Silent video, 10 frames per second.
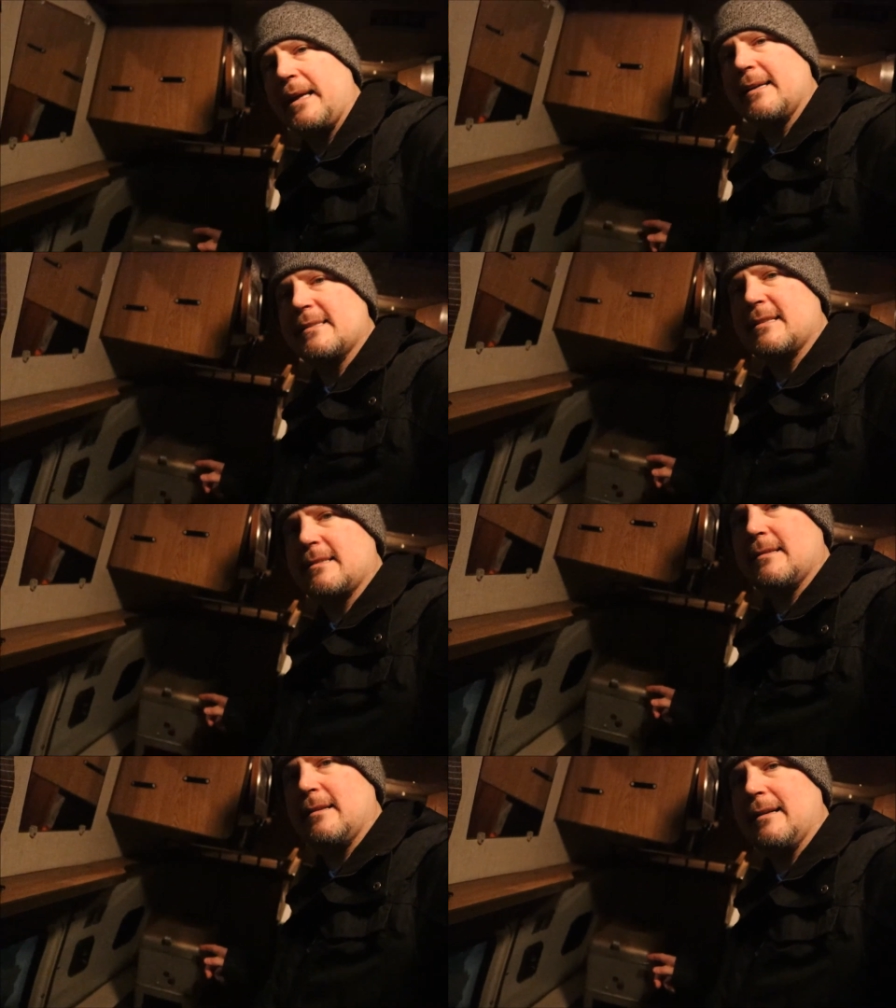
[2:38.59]

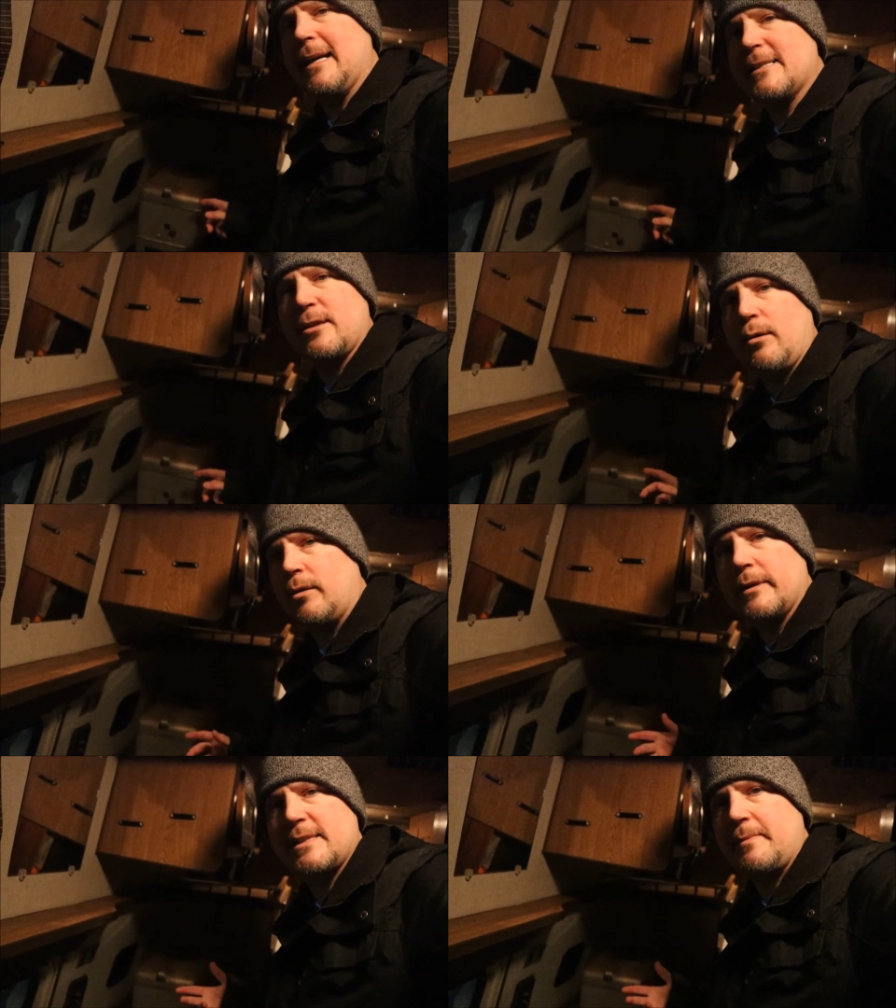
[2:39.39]
because it's so
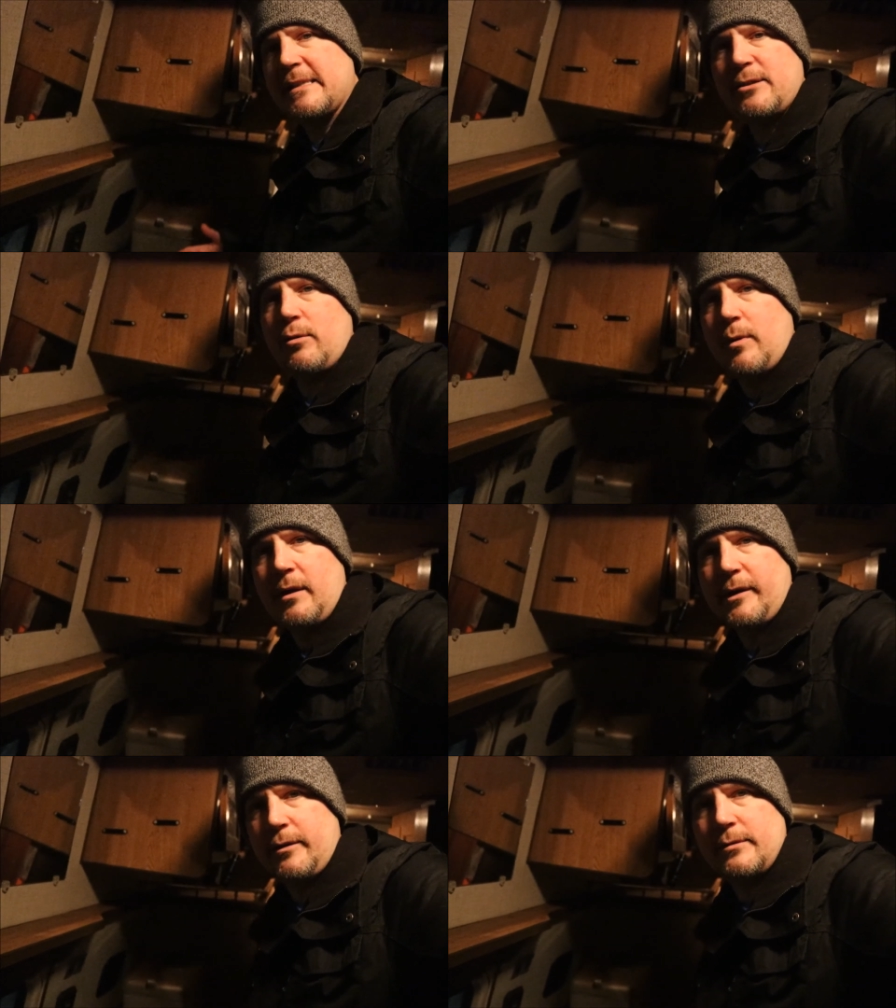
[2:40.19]
old. It's been so
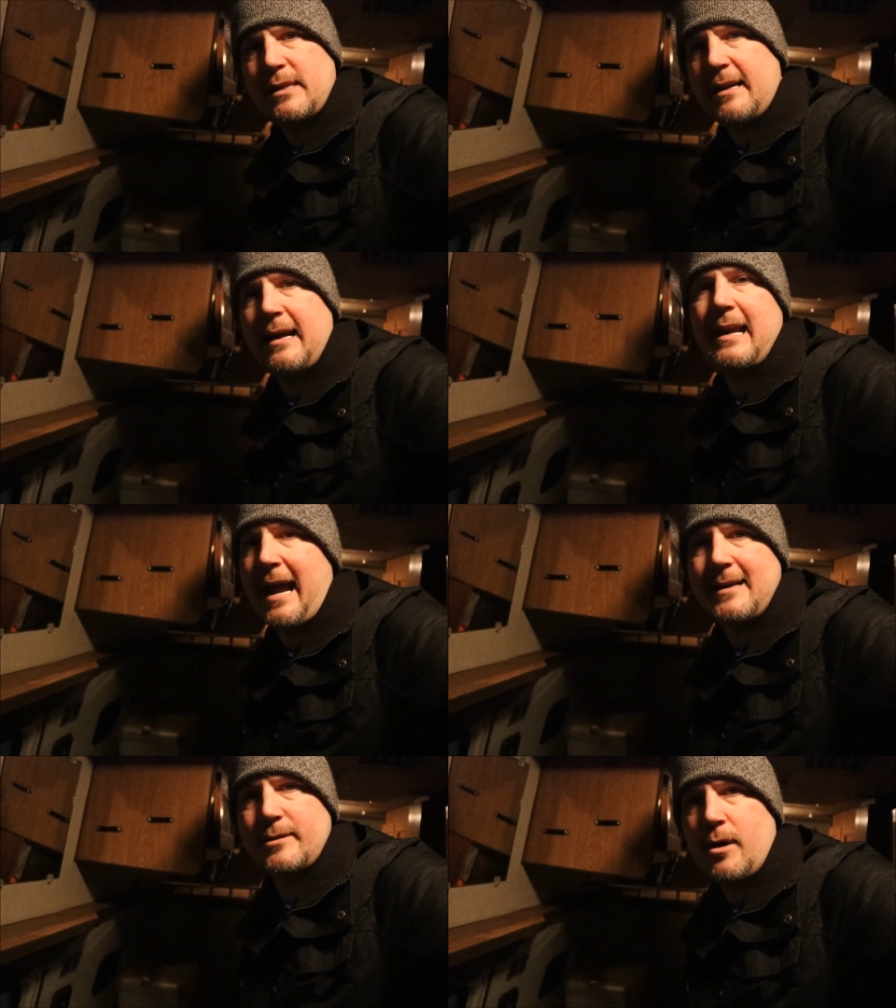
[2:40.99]
well used. It
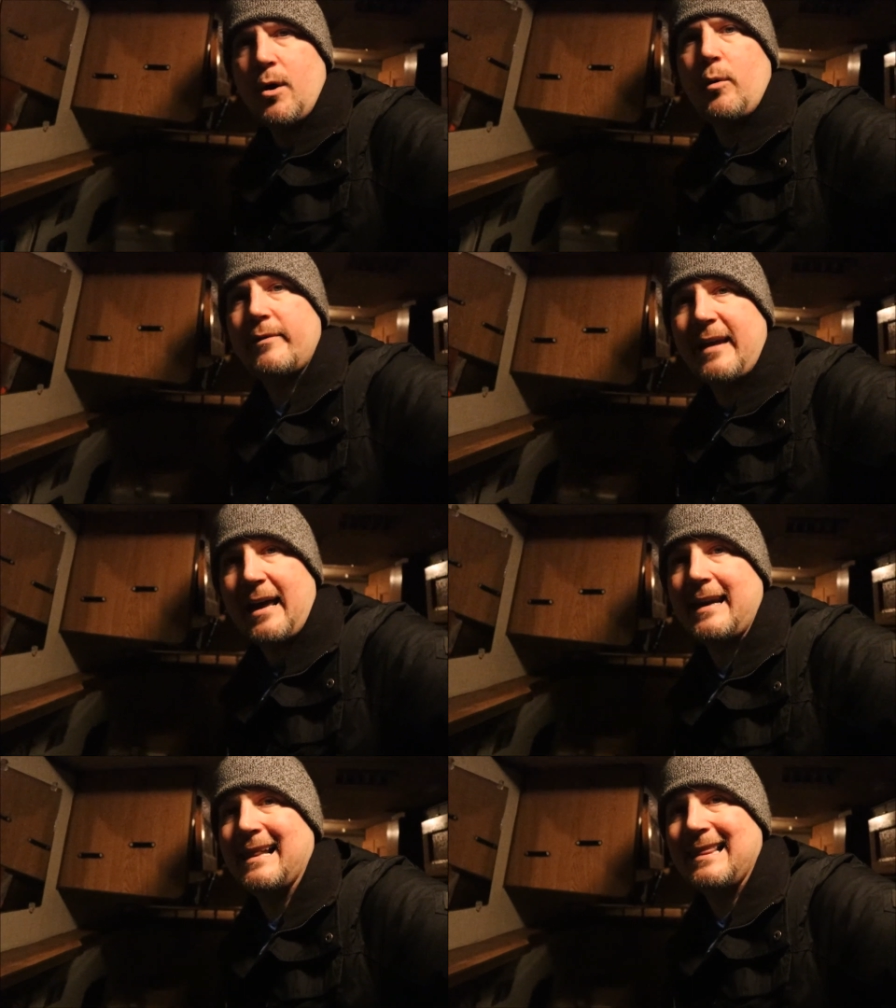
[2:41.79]
has. We've
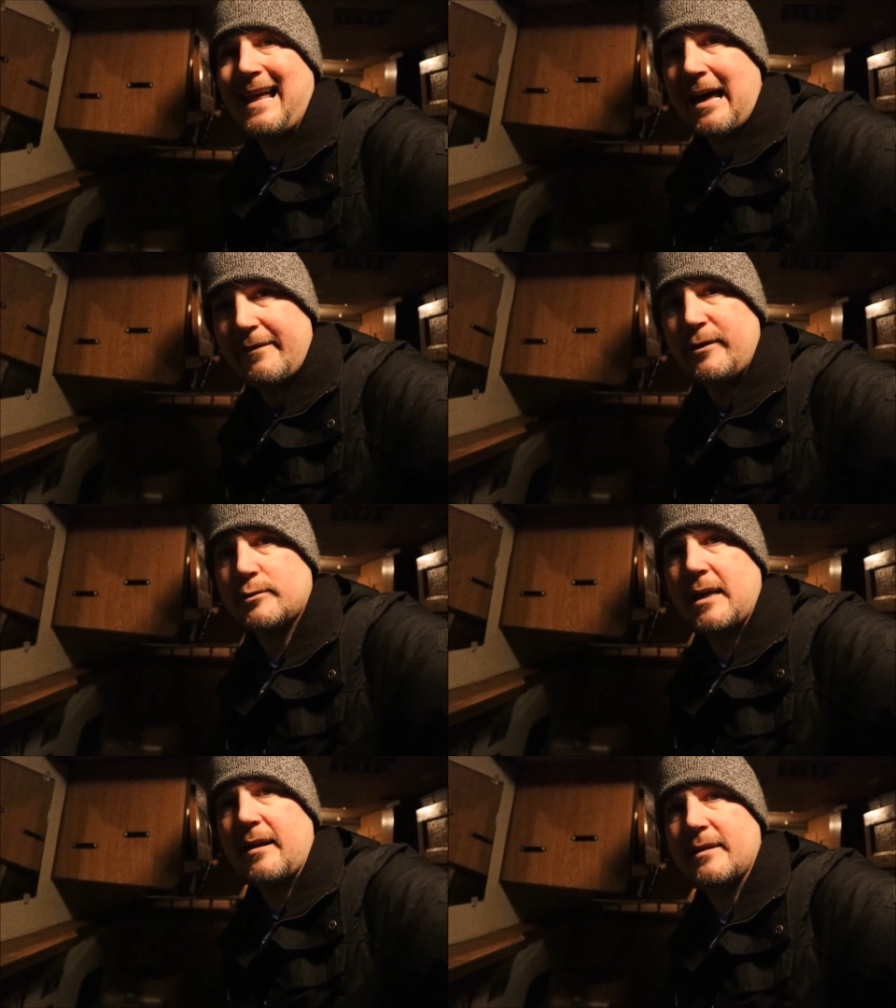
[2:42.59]
gotten a lot of
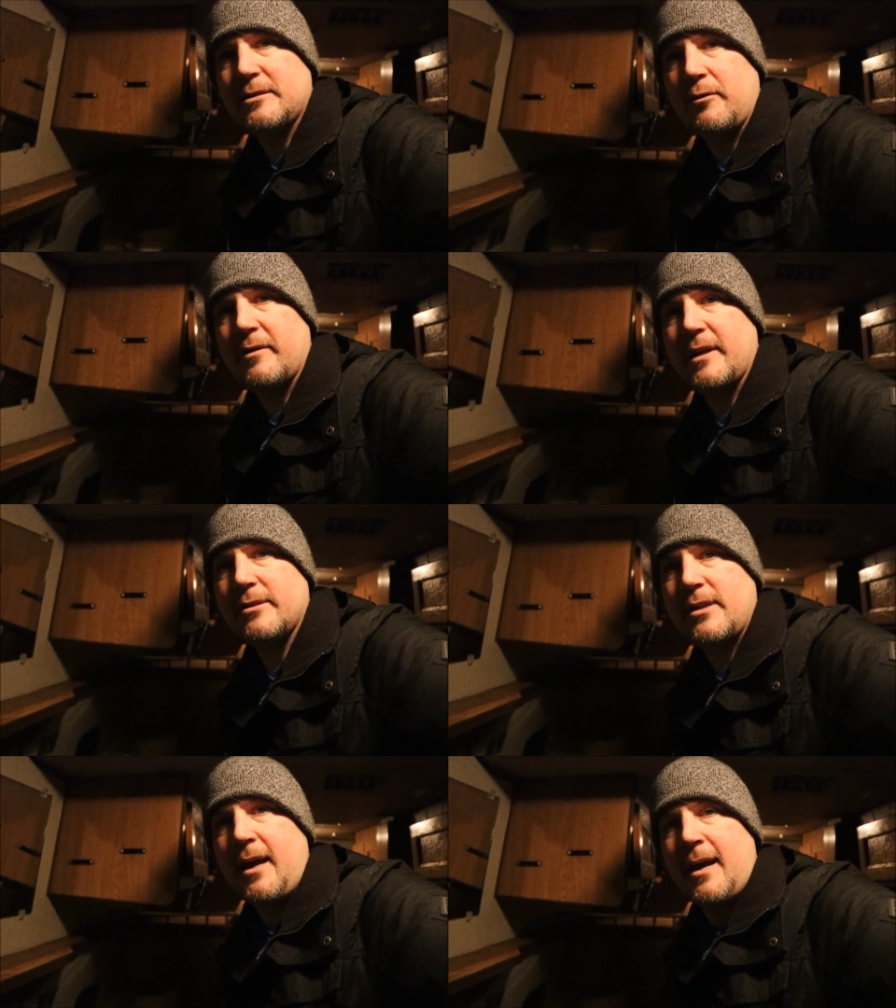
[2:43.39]
use out of this over the years.